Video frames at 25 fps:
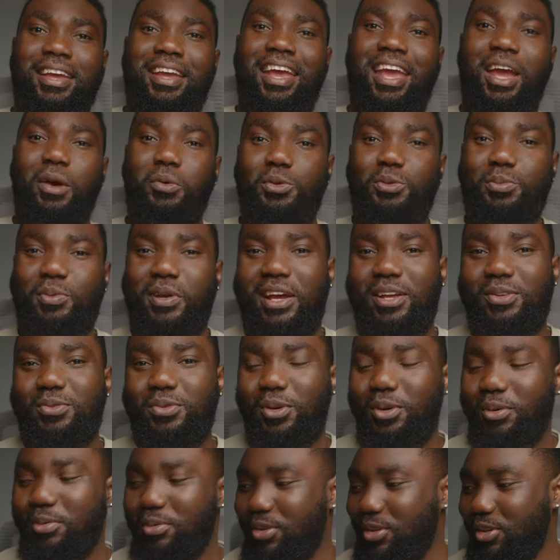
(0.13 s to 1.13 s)
Hey, what's up guys,
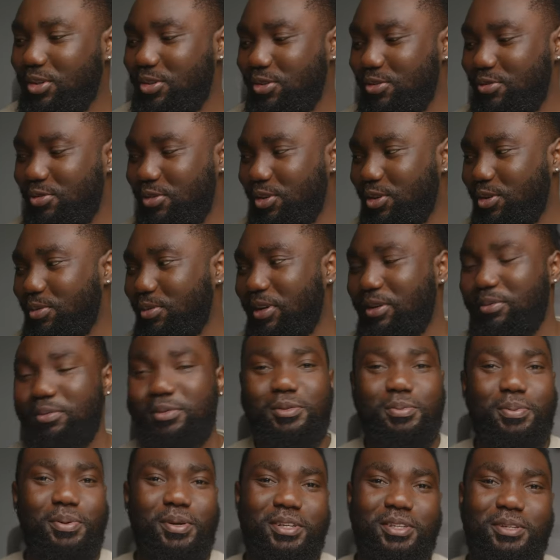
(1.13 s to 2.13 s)
welcome to a new video. My name
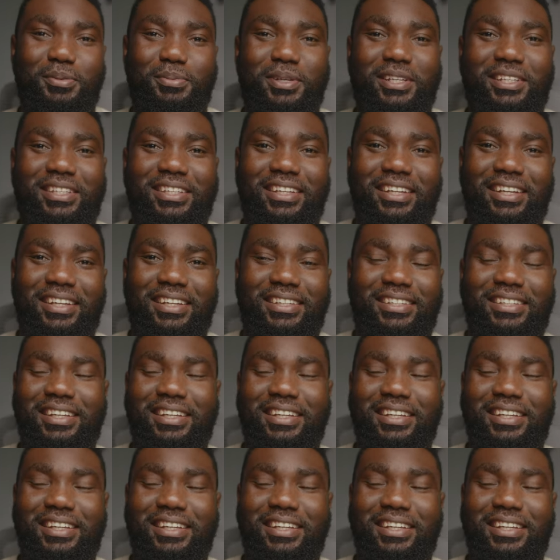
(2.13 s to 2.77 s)
is Prince Mason.